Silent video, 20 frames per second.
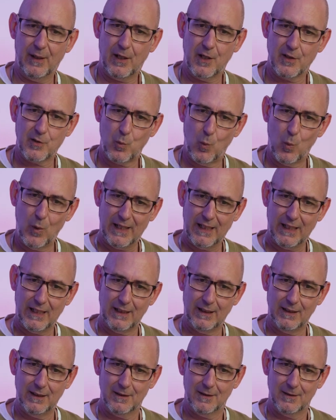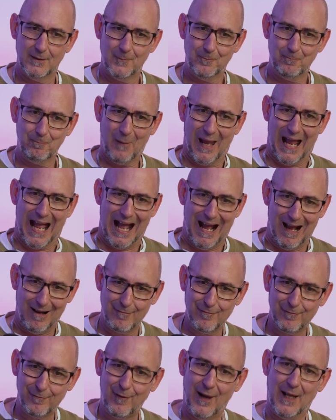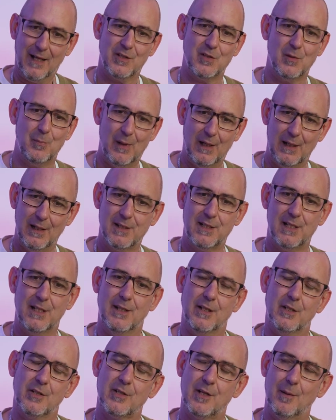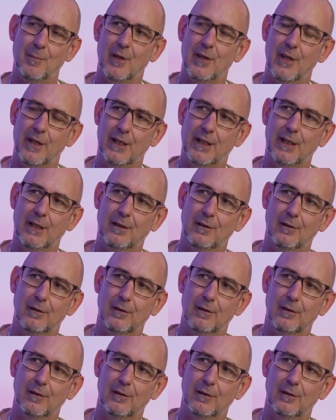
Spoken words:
because we have flexibility that some of the